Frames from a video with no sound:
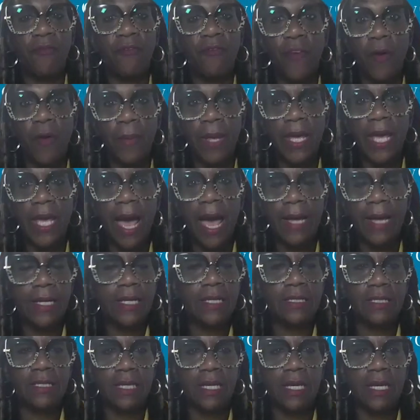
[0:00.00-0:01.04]
For me, I
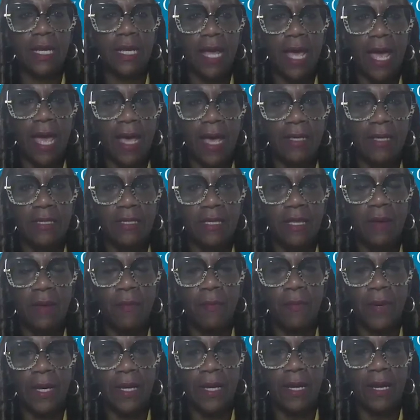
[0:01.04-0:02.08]
didn't see it as them
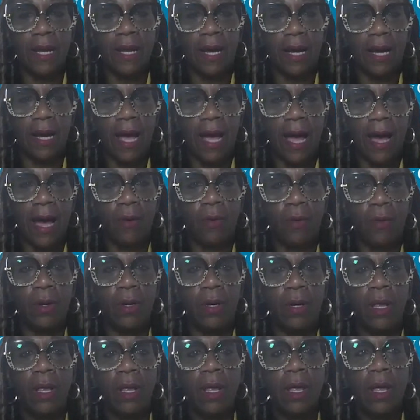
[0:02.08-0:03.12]
being a coward,
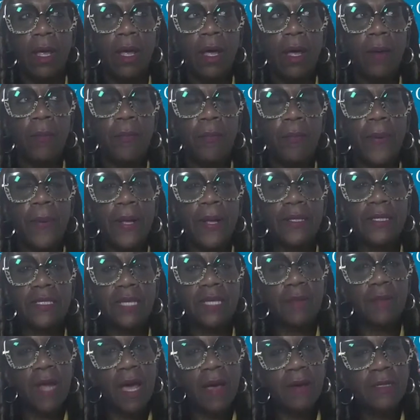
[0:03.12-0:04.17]
but
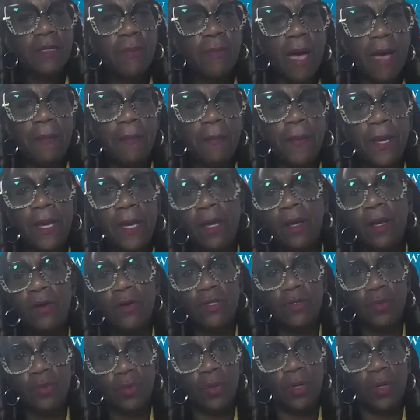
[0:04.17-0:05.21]
sometimes my
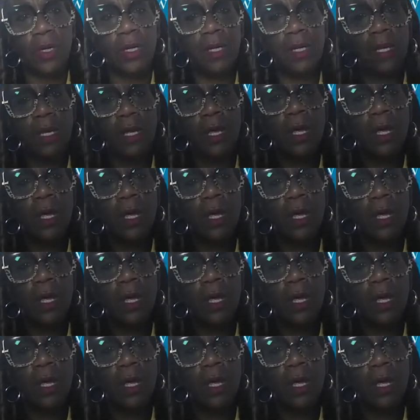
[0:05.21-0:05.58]
peers would,